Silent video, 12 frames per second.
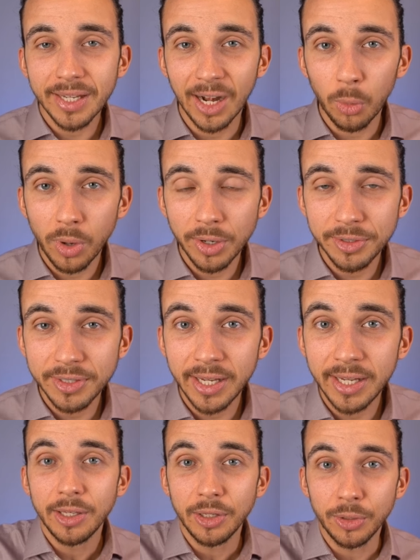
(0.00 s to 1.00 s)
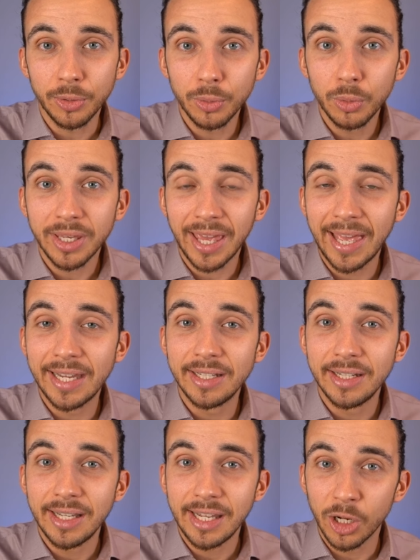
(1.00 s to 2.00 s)
And I want to say you
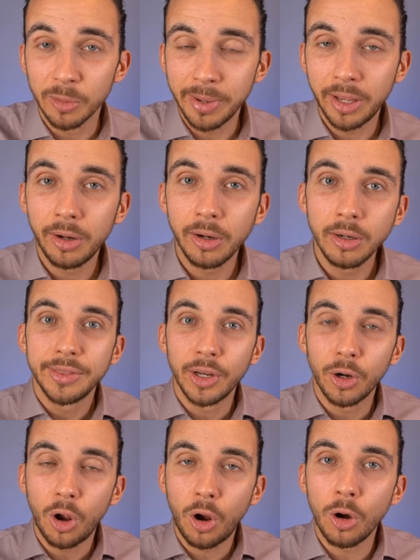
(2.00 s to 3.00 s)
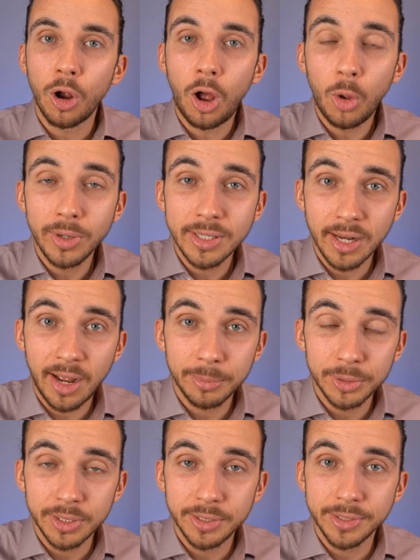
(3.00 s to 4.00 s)
can hear better. There are always
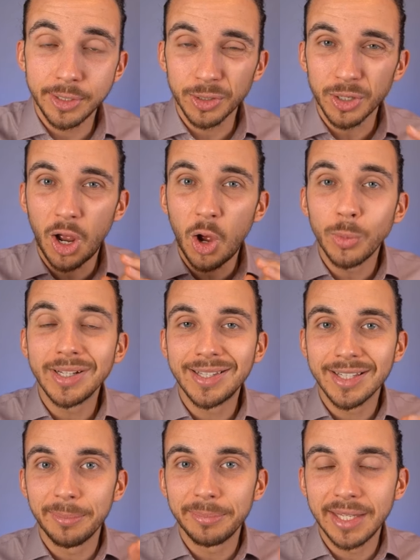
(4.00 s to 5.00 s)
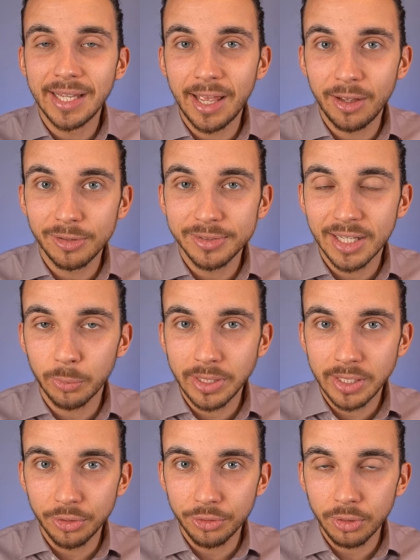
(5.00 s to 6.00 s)
options, there's always something else that
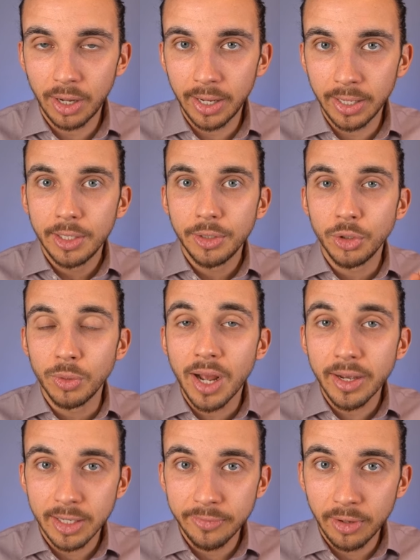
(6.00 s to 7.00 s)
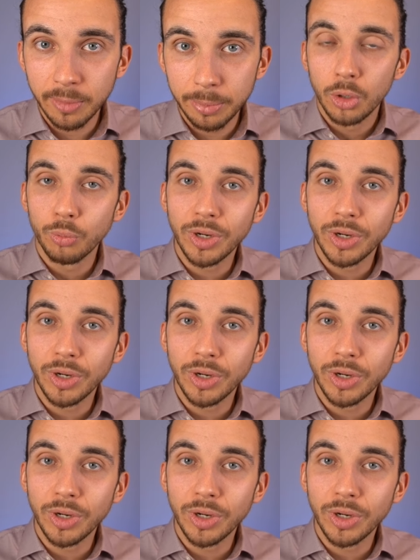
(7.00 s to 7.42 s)
we can try. Do not give up.